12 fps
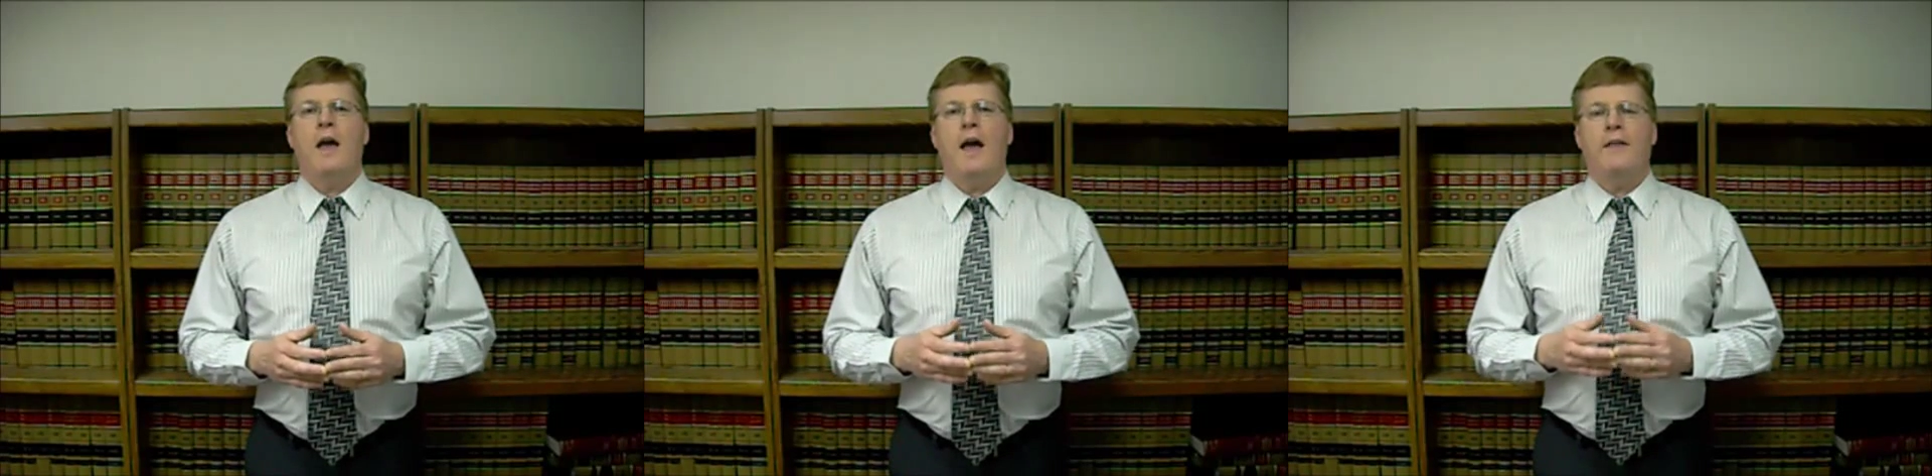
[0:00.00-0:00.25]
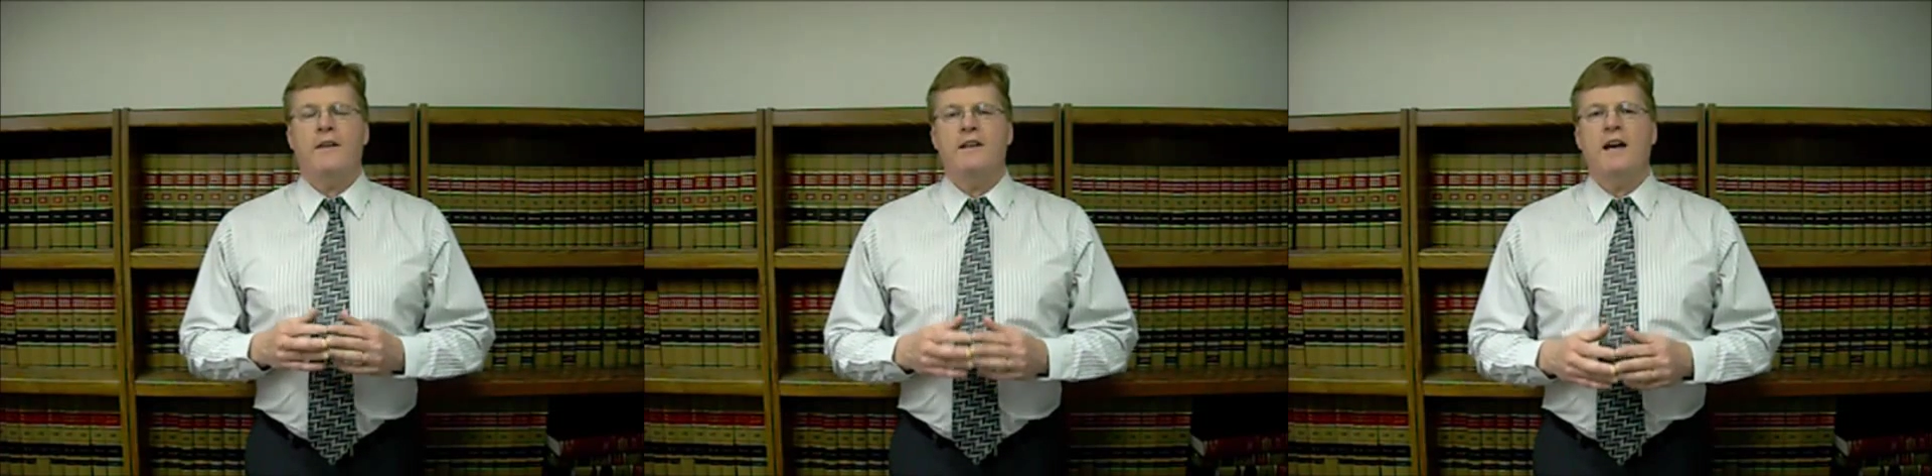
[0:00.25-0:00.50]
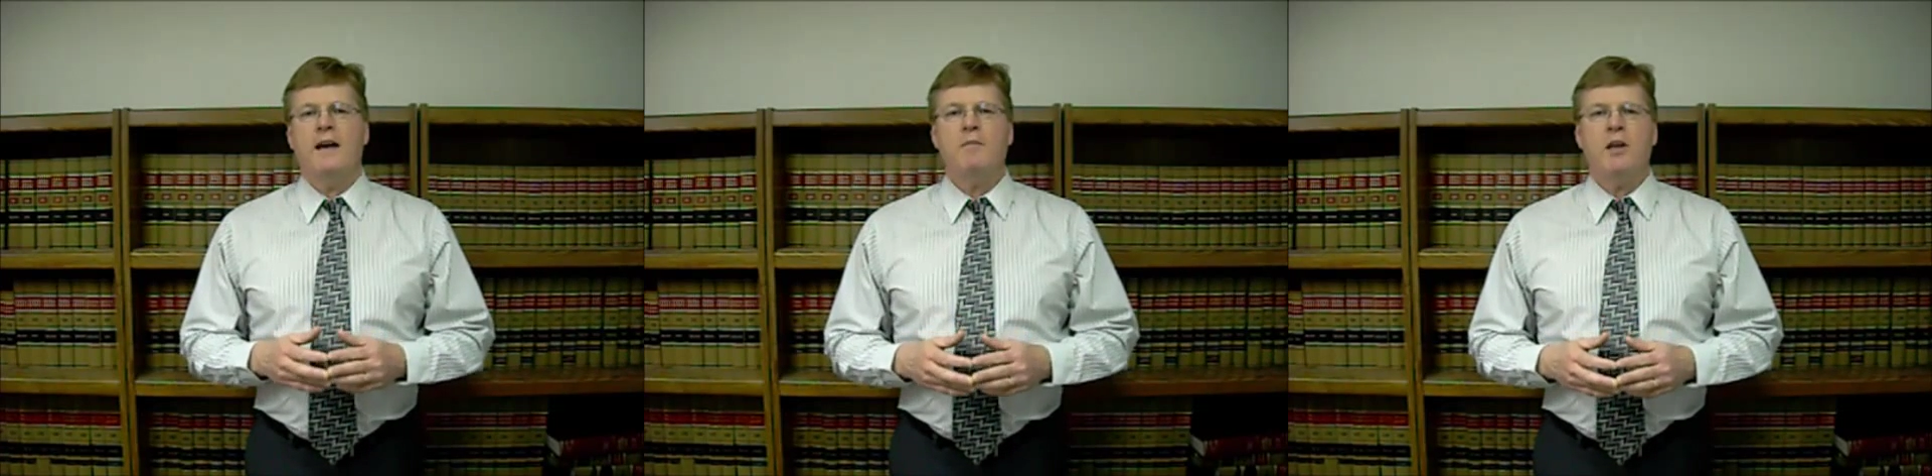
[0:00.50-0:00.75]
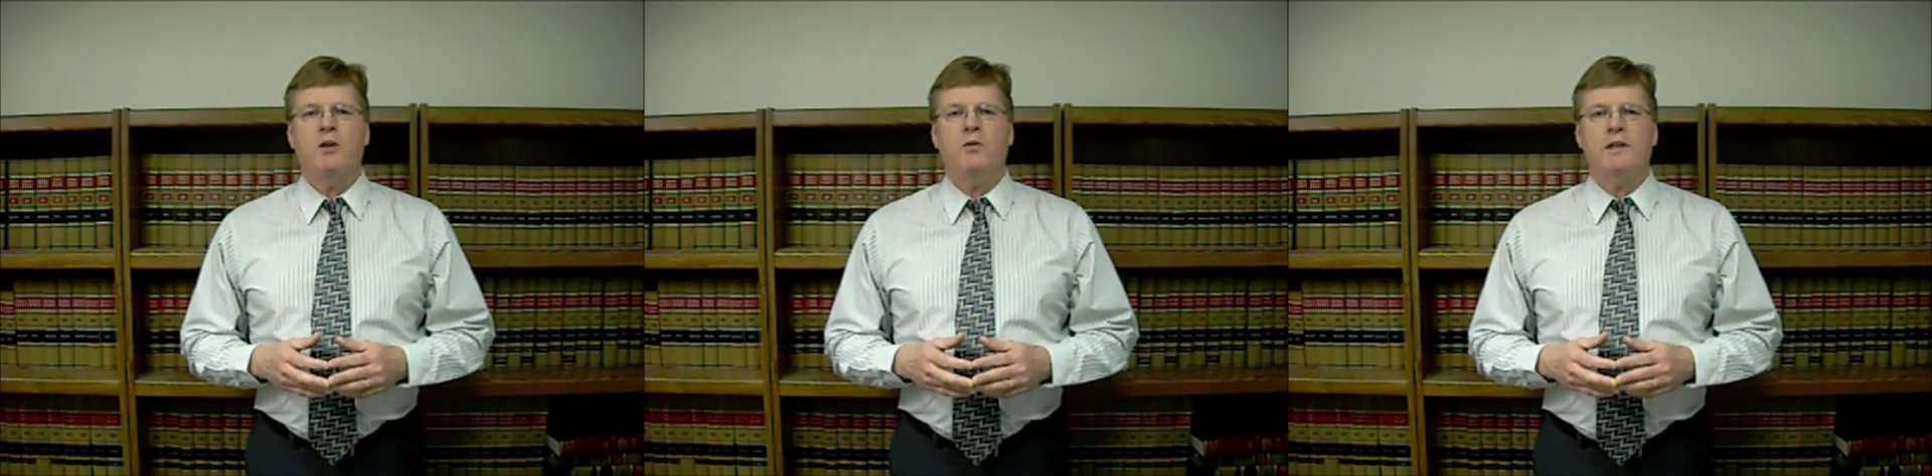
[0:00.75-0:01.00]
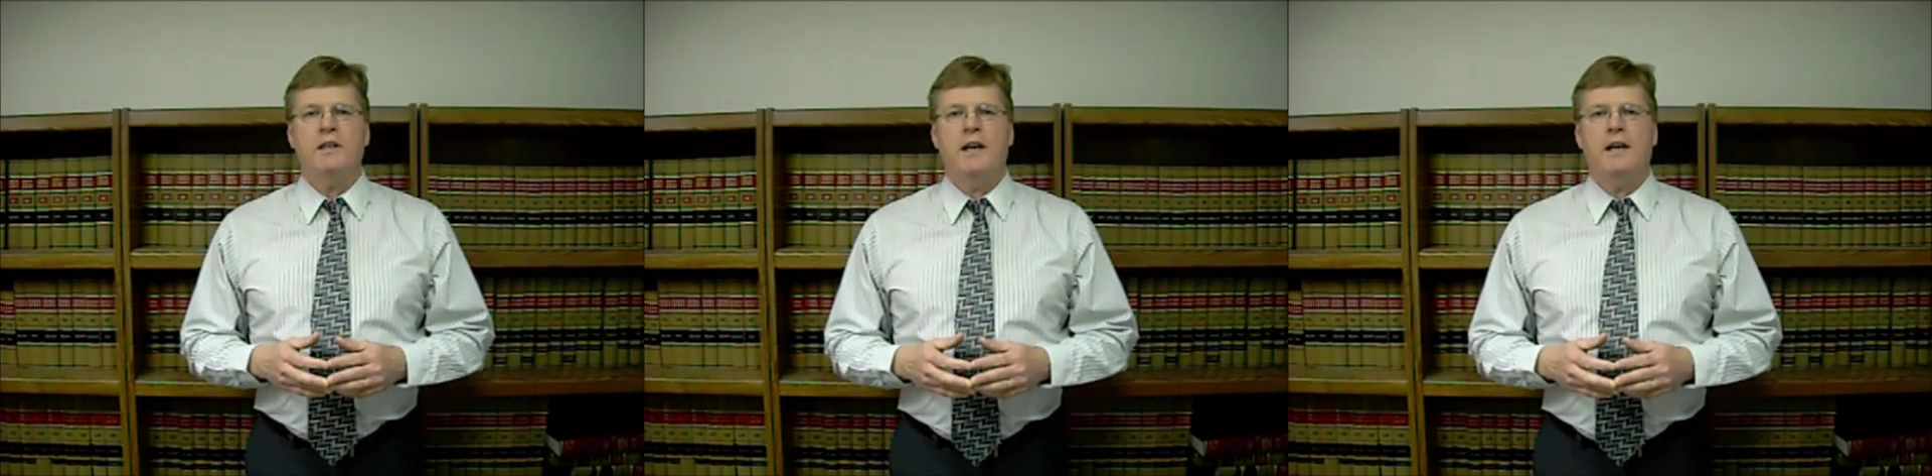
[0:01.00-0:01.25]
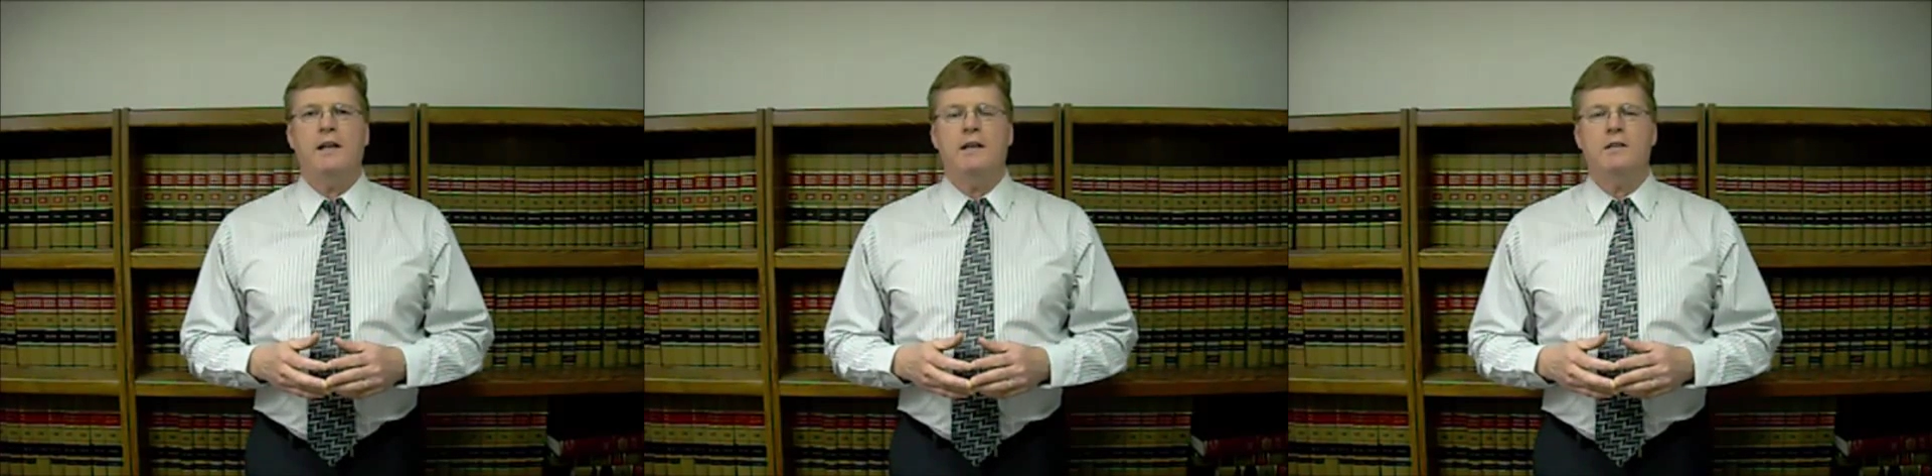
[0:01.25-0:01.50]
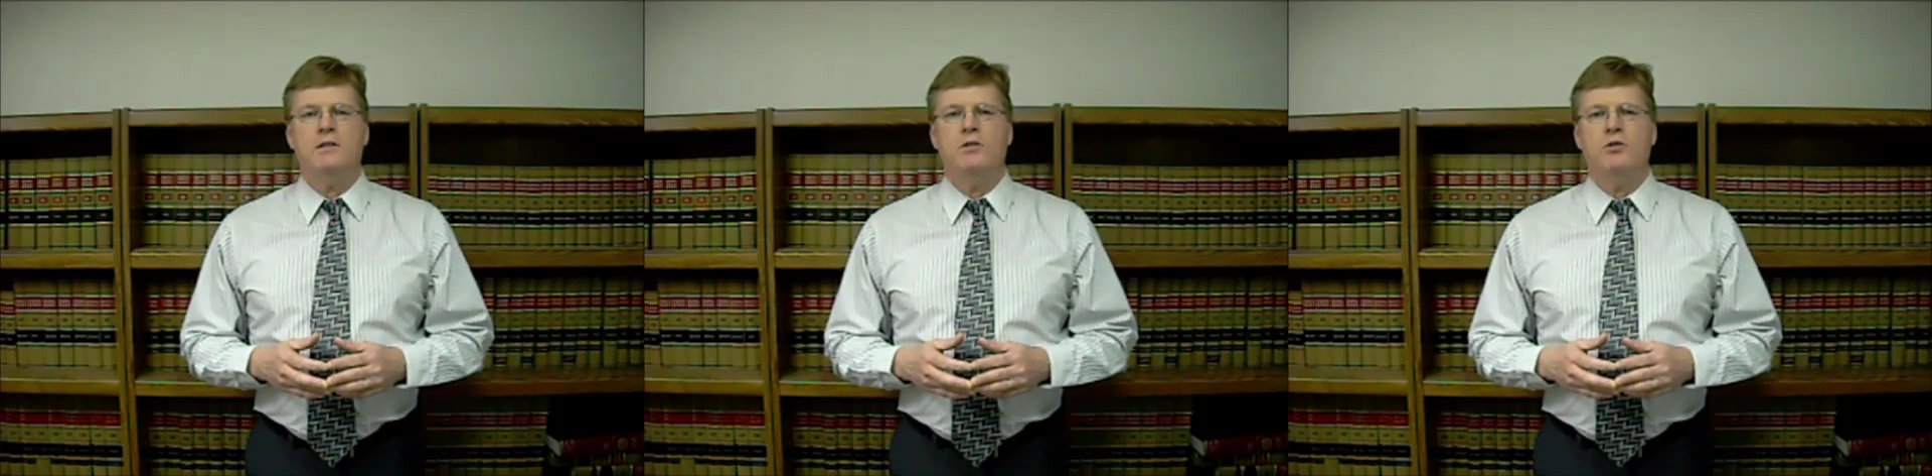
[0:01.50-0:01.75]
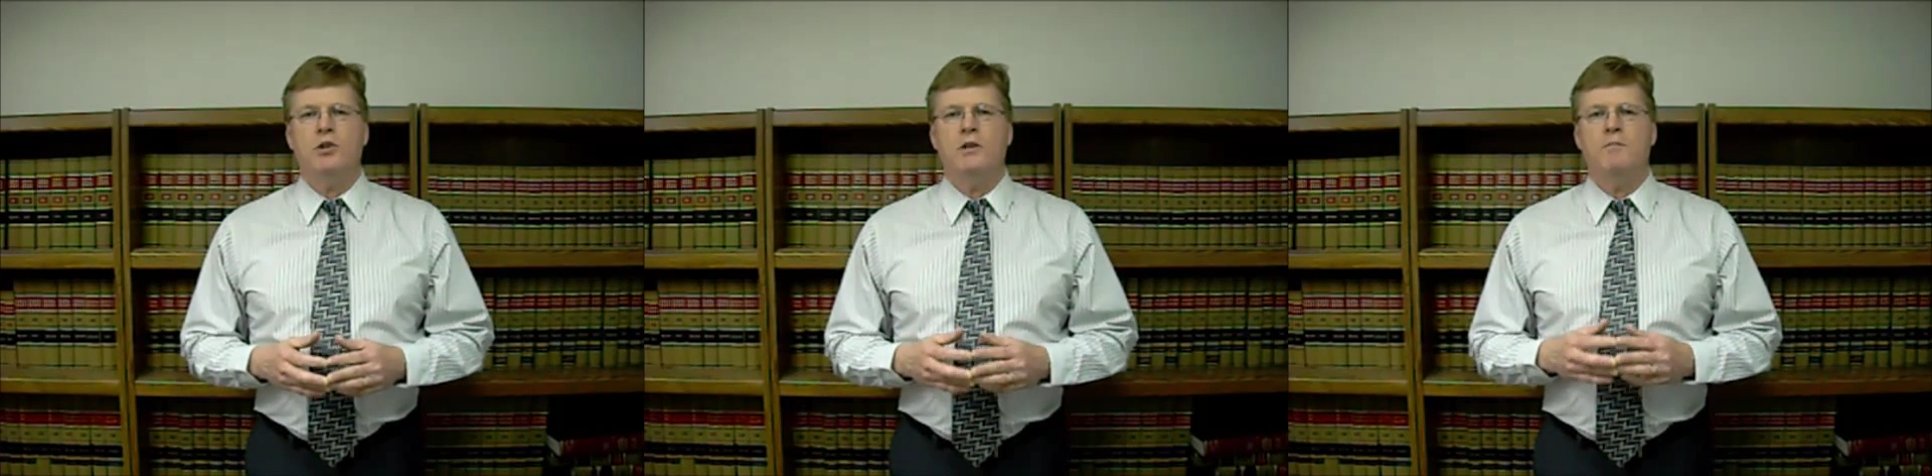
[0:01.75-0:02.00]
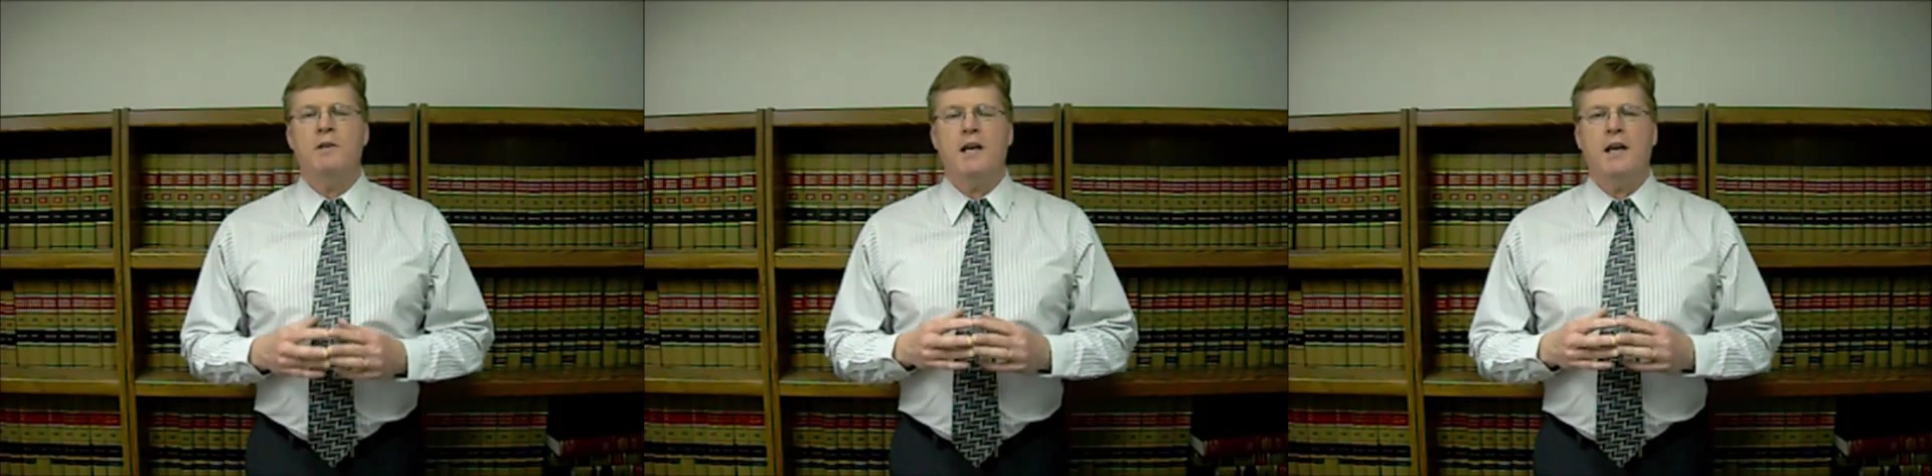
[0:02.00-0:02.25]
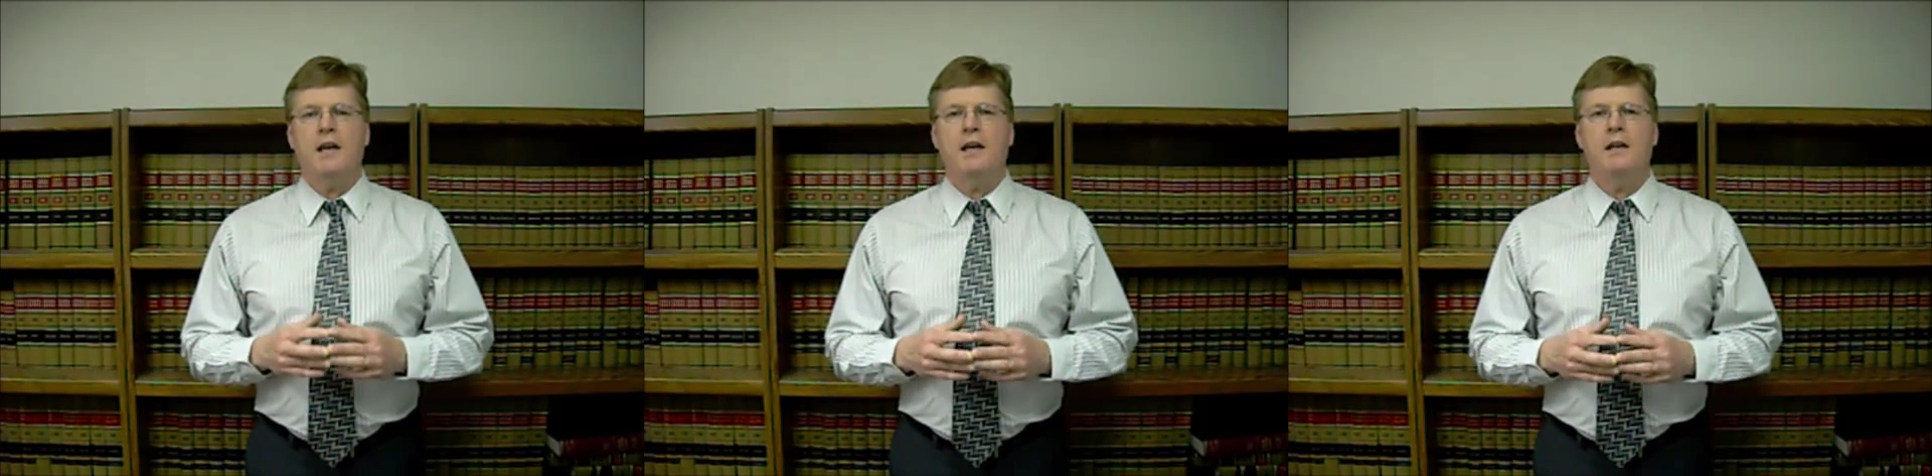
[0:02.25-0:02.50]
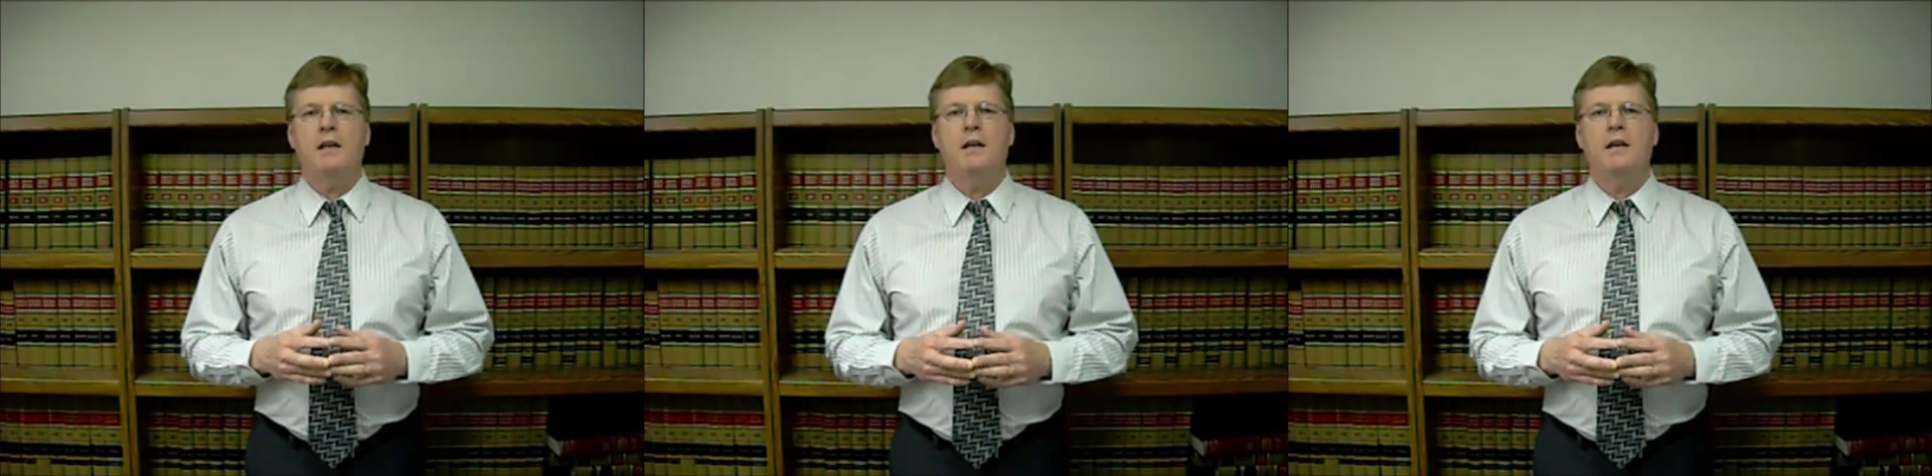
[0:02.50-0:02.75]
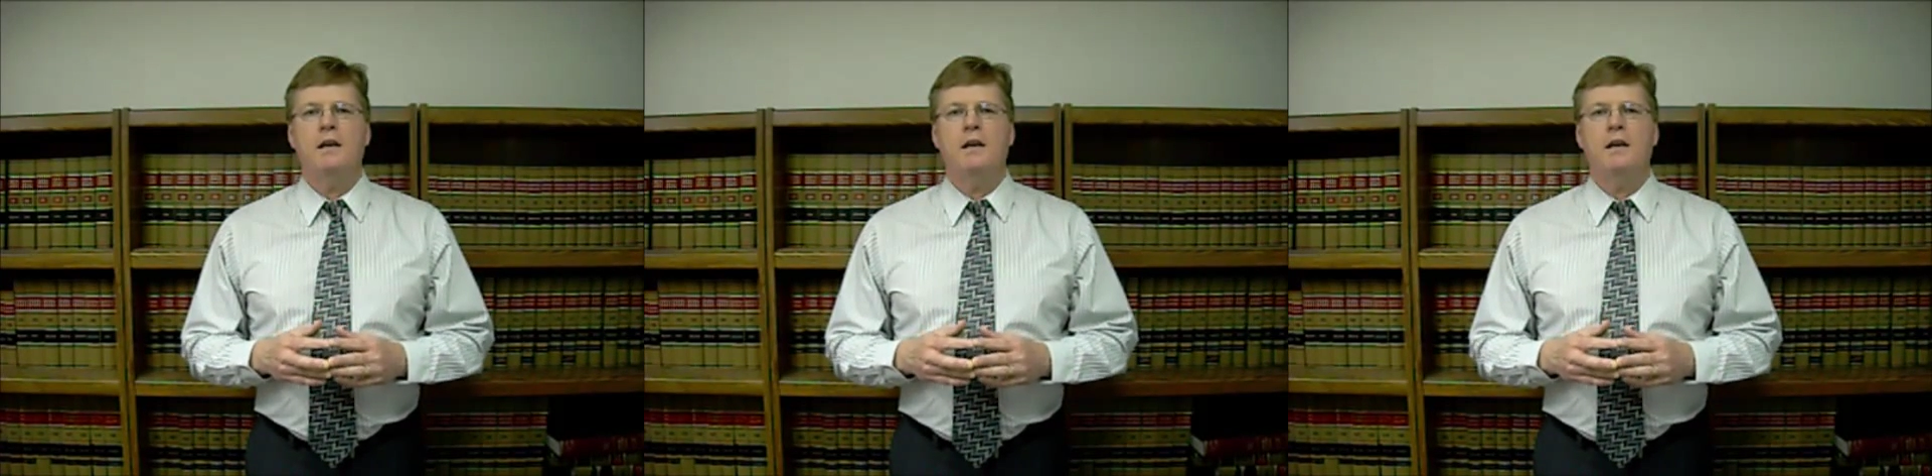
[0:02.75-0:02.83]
At the time that you retain us, you should obtain